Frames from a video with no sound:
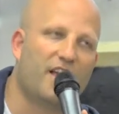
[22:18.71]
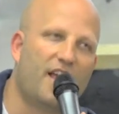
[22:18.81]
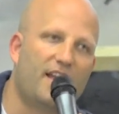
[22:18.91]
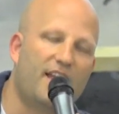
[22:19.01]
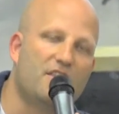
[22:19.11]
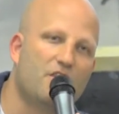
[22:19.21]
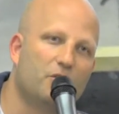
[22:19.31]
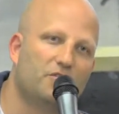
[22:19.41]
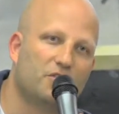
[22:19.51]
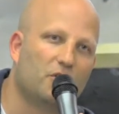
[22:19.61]
and in
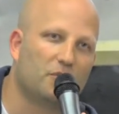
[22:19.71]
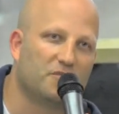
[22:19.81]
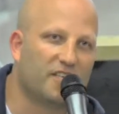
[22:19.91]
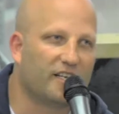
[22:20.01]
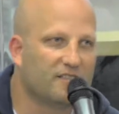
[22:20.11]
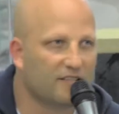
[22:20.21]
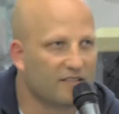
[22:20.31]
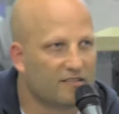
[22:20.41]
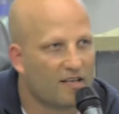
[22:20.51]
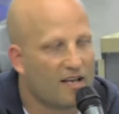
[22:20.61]
those
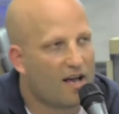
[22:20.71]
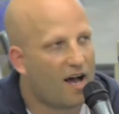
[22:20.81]
circumstances,